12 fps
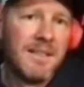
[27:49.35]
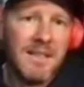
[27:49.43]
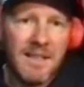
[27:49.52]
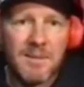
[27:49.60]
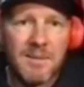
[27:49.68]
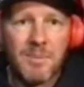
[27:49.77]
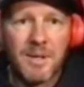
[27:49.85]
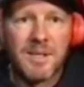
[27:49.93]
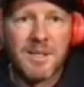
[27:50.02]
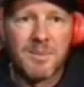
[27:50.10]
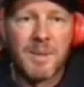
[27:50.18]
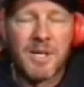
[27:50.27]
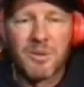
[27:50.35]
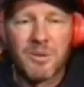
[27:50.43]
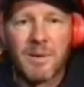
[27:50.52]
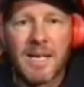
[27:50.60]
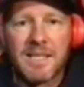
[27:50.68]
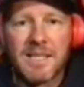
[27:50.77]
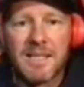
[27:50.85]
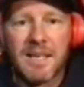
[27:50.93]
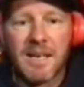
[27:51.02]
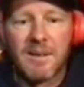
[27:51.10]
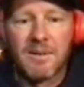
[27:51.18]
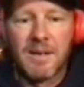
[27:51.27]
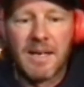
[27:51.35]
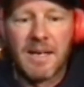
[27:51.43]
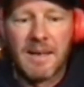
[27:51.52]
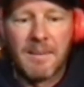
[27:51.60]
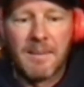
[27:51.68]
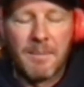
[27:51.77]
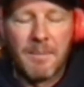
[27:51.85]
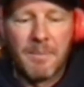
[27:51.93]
that's a pretty special place to go.